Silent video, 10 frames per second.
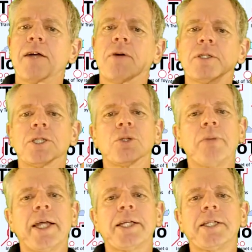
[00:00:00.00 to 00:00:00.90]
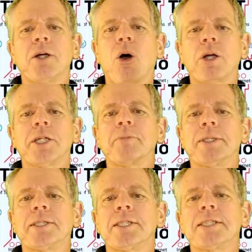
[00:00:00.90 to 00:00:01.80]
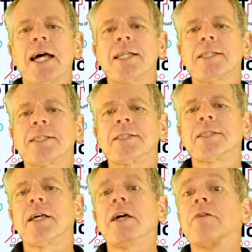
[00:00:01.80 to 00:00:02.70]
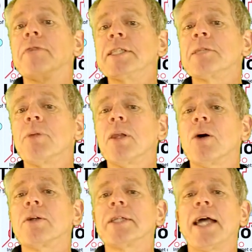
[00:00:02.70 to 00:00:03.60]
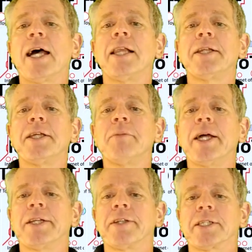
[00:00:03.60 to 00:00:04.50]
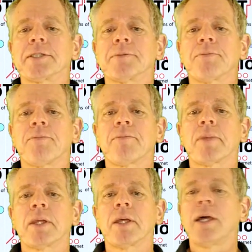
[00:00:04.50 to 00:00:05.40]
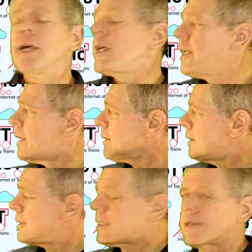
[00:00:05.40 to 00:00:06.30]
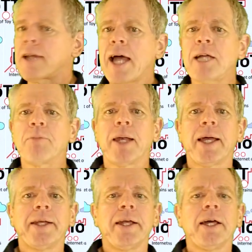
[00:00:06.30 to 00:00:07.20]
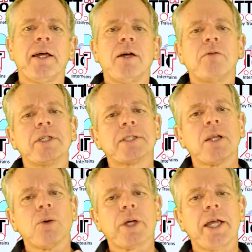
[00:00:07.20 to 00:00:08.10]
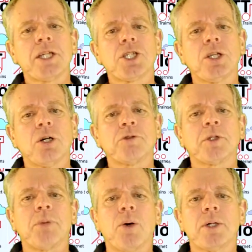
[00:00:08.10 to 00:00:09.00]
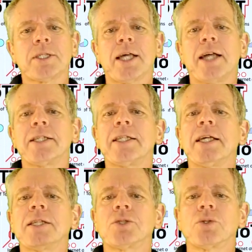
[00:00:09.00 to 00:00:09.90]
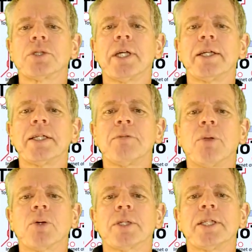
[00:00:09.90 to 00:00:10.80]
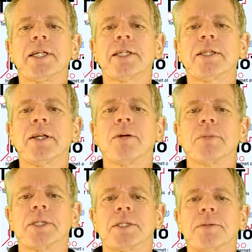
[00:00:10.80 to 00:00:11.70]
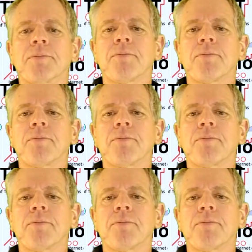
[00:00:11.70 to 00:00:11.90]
I want to make the occupancy statuses visible on the L E D matrix. Here is the track plan with the location of the blocks and the associated block detector numbers.